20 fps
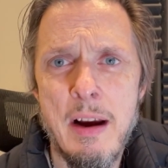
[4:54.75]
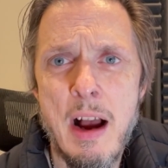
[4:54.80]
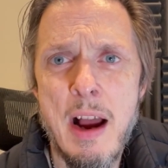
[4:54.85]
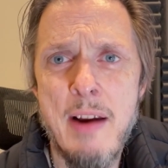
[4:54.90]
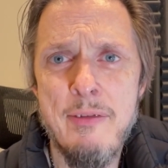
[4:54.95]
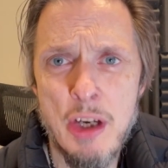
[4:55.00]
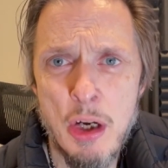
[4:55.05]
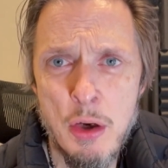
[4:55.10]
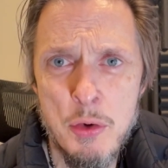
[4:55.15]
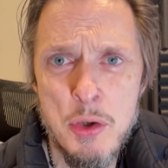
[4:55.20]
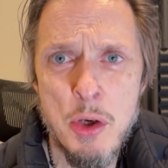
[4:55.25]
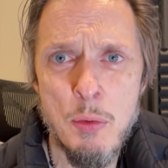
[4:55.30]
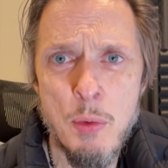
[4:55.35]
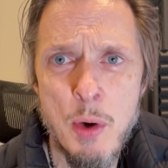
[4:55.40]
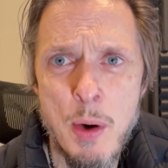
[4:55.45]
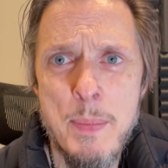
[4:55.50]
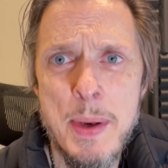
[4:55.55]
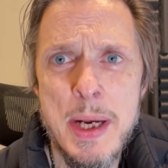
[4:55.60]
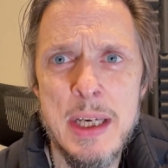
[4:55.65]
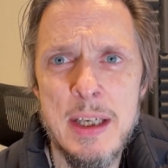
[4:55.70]
I've told you
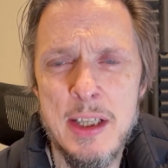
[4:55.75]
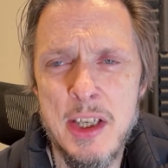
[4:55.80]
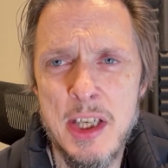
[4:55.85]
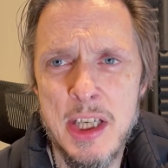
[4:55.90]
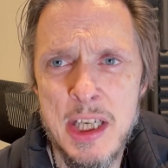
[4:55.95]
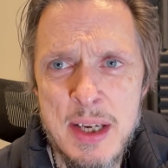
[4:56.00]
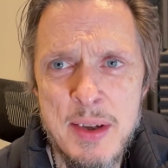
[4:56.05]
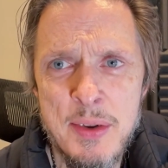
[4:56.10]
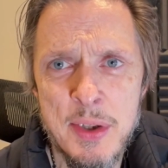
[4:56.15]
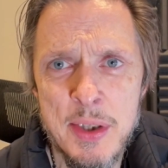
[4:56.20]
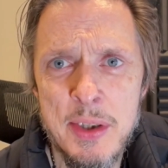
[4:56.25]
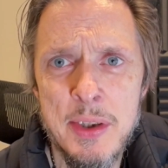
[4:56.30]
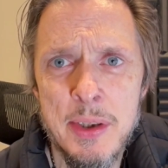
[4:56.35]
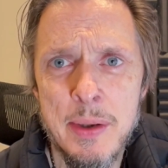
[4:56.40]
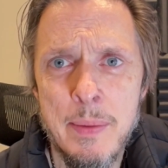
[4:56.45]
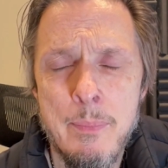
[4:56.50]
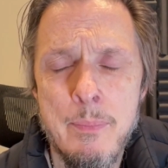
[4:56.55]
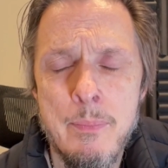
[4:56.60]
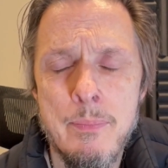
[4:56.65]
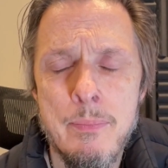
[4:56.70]
what BDD isn't.
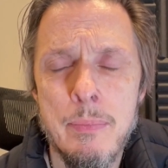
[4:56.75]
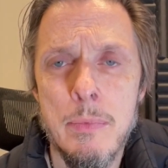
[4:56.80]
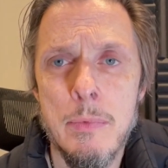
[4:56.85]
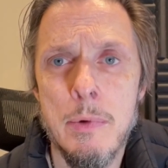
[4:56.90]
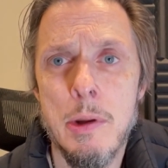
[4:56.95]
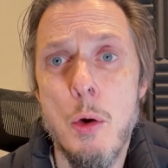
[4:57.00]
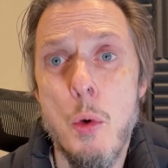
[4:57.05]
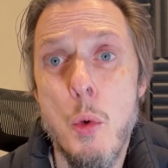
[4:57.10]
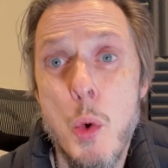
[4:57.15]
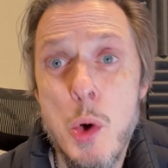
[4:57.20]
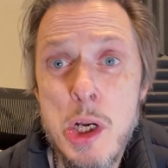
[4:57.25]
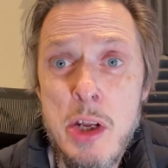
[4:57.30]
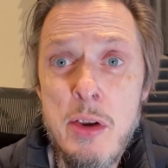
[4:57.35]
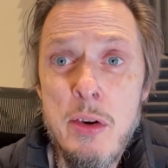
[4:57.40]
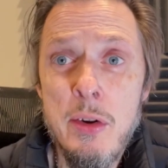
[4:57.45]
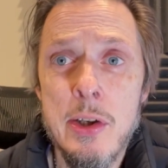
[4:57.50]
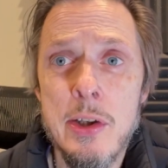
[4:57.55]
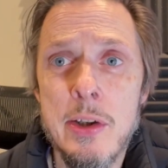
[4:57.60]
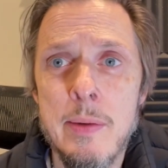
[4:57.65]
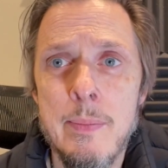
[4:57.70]
What is
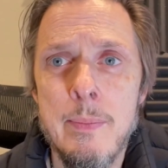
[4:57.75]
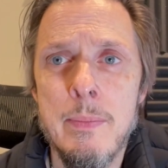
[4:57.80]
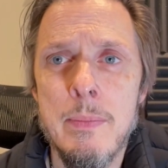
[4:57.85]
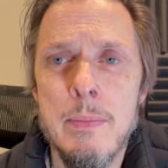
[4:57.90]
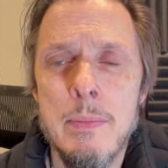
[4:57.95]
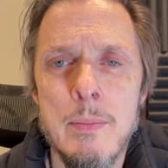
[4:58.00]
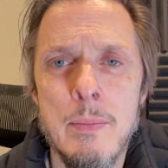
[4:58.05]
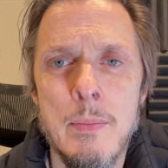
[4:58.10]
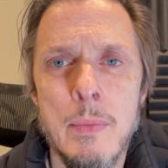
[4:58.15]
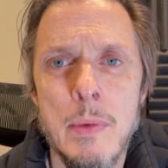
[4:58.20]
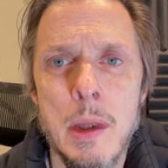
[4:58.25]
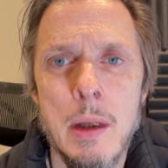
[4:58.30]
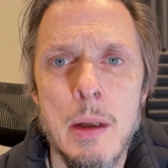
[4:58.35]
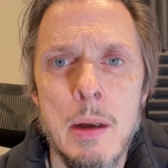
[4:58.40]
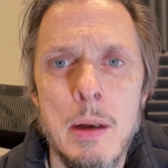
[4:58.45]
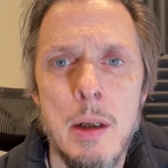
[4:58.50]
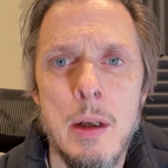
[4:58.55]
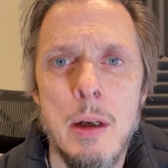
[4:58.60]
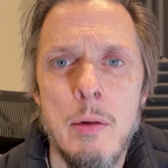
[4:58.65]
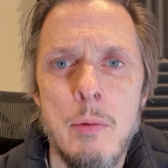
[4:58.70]
it?
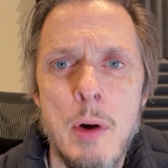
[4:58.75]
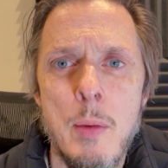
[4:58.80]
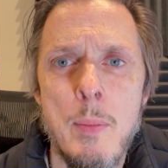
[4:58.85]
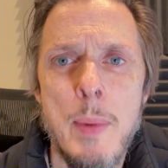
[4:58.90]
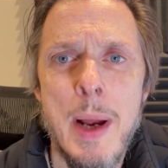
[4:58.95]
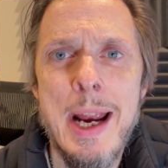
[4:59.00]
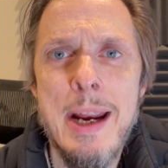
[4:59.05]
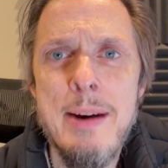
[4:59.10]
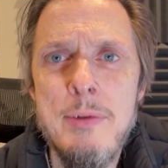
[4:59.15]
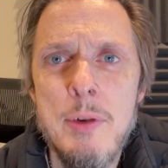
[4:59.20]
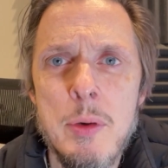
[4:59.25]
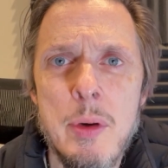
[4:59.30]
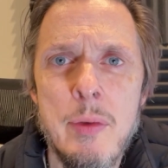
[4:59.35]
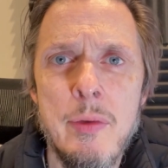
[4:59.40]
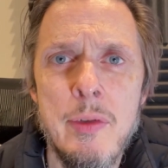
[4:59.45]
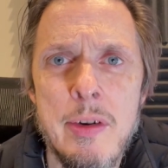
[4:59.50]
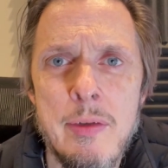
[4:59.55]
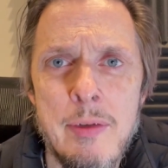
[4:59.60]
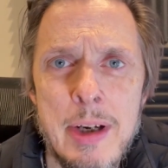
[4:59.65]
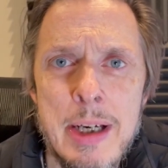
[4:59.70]
Well, behavior
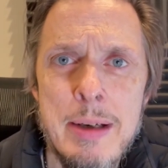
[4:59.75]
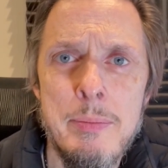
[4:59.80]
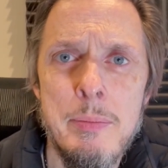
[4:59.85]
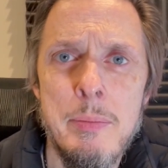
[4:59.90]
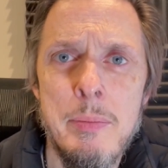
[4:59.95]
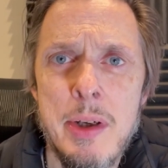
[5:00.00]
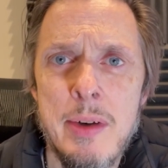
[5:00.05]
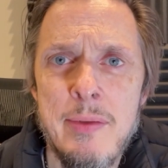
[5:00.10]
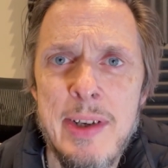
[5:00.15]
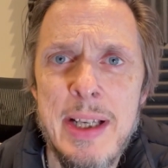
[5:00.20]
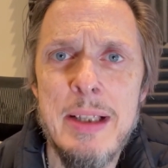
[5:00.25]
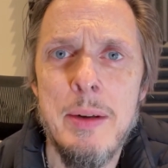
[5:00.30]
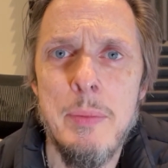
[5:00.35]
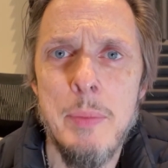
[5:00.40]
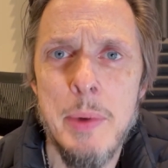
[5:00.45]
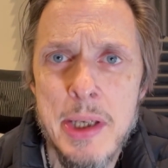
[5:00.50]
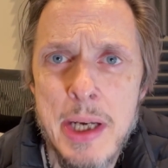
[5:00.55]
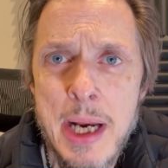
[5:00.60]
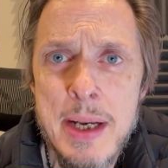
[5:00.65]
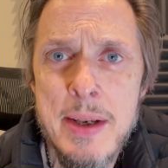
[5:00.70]
driven de
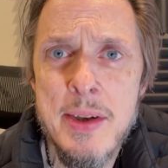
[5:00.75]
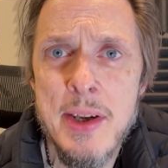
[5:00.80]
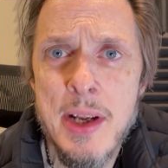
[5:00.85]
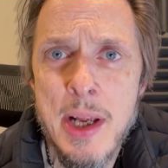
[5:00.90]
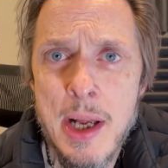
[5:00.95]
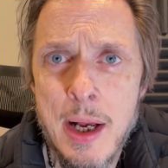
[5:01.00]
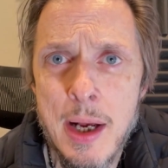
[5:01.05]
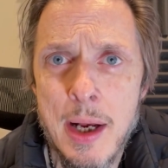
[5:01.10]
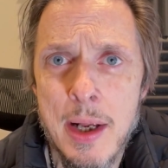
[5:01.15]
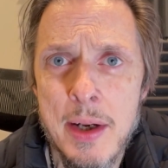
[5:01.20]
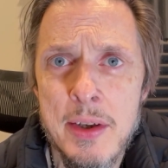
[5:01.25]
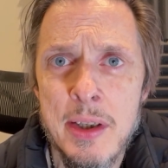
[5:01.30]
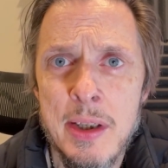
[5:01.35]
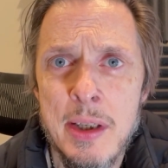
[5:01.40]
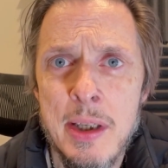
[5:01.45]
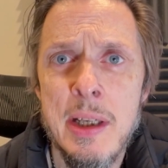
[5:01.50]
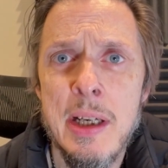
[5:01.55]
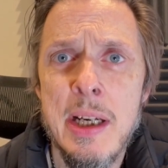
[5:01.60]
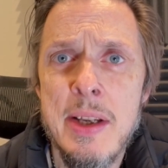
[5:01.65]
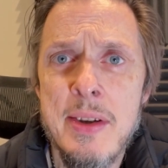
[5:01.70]
development at its heart
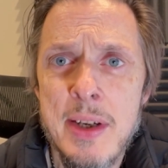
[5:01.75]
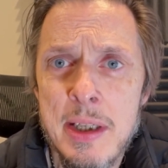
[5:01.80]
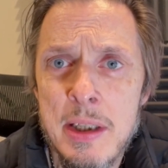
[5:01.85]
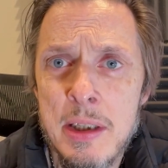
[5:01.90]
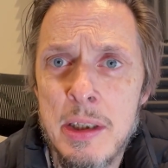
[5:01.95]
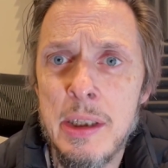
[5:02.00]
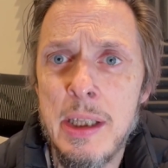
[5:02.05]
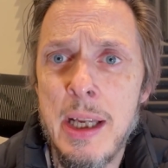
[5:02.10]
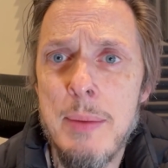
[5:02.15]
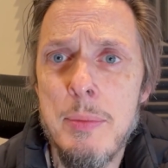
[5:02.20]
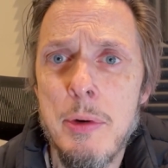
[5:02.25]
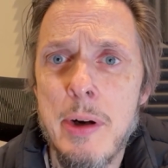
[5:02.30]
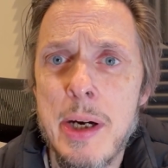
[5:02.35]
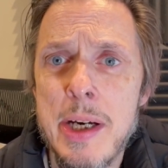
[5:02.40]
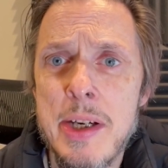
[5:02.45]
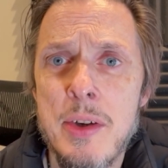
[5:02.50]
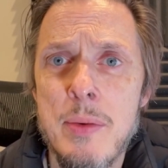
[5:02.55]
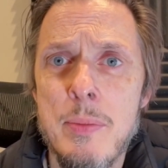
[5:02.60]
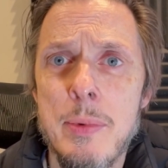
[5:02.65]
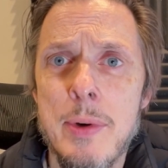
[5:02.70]
is a
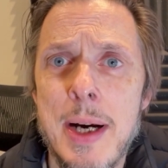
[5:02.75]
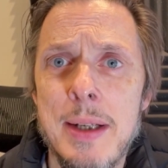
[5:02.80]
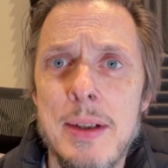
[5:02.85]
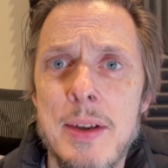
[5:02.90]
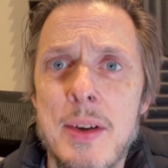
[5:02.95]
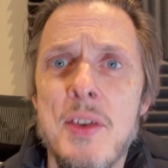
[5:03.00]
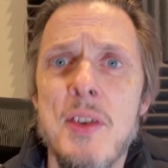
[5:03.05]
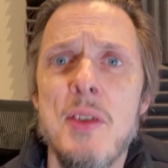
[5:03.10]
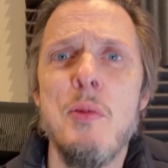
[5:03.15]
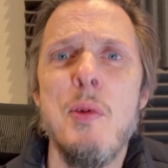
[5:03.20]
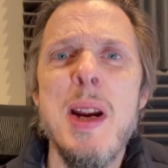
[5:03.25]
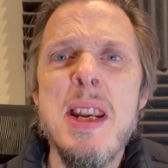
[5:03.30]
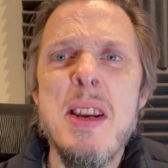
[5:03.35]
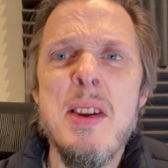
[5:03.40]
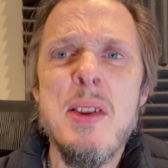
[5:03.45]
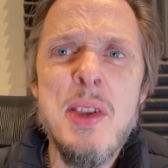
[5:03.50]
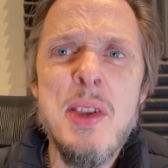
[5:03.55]
collaboration practice. It's where you